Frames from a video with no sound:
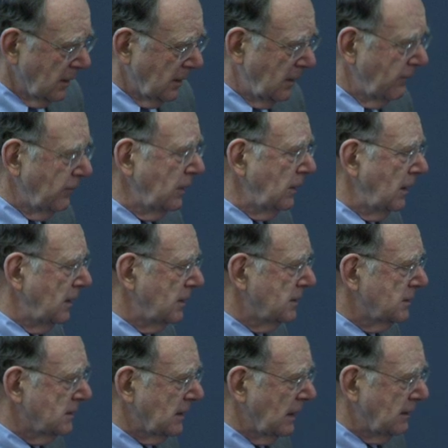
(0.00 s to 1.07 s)
Given the
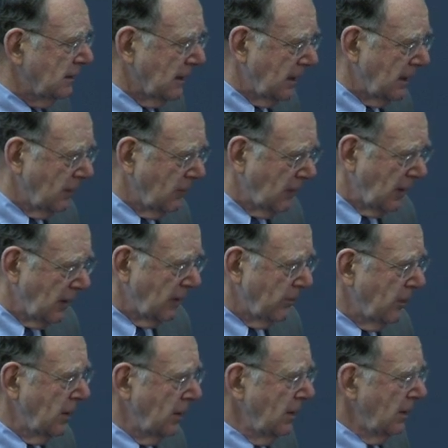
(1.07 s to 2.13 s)
state
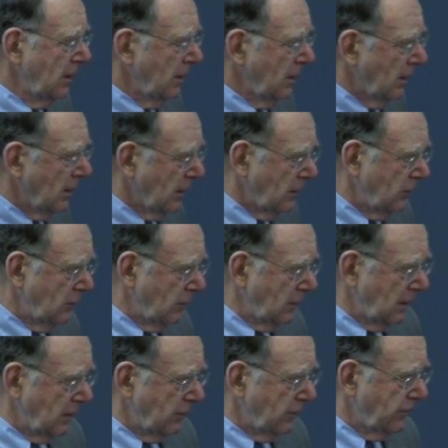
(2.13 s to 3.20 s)
diagram, you
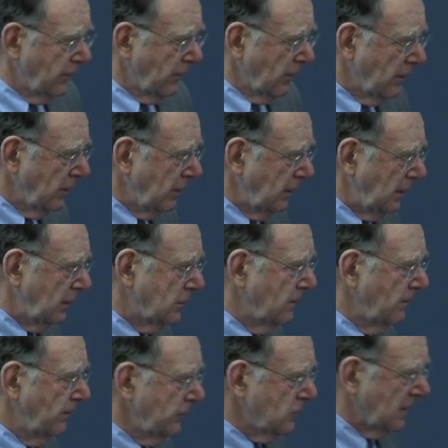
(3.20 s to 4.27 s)
can infer the
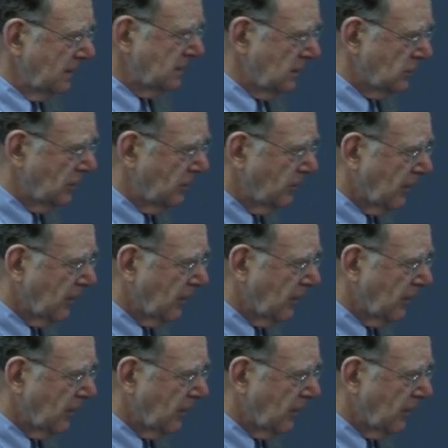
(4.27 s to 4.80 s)
transition